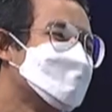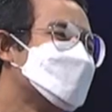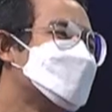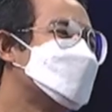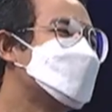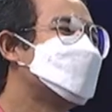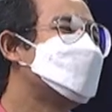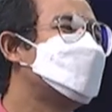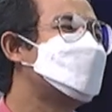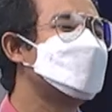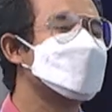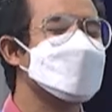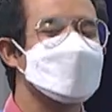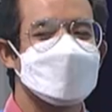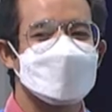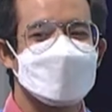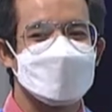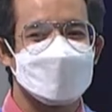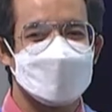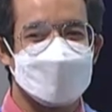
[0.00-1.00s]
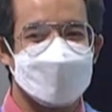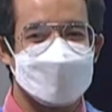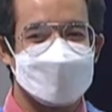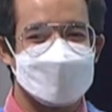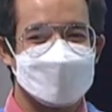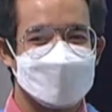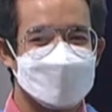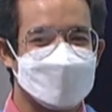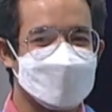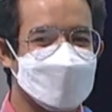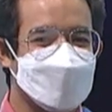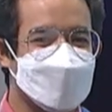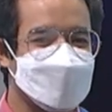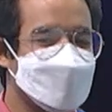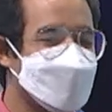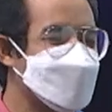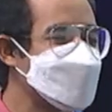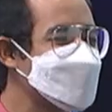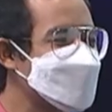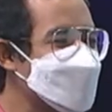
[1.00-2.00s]
The first one
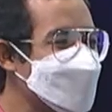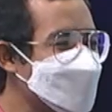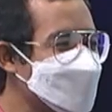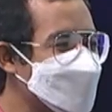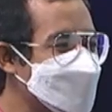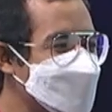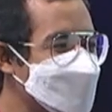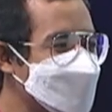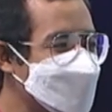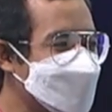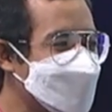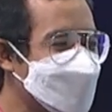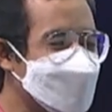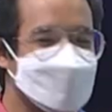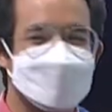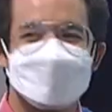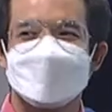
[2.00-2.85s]
from SK Qualitechal,